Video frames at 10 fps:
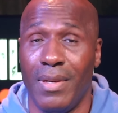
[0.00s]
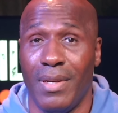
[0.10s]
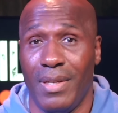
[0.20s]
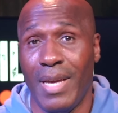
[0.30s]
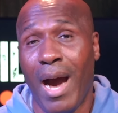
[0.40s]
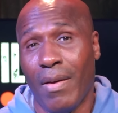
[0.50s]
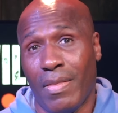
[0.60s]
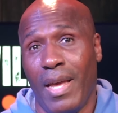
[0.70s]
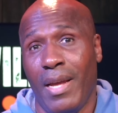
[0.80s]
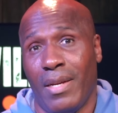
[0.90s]
Y'all
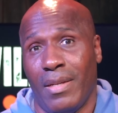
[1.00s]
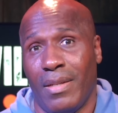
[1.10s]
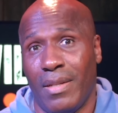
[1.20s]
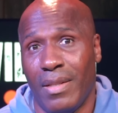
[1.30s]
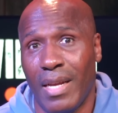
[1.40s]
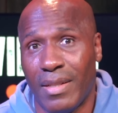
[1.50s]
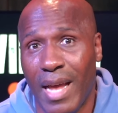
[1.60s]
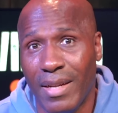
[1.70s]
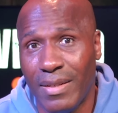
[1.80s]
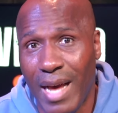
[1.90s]
think that
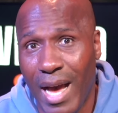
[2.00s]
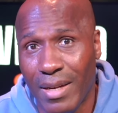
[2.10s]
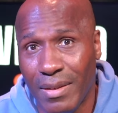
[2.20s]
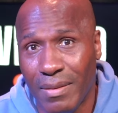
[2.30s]
that's not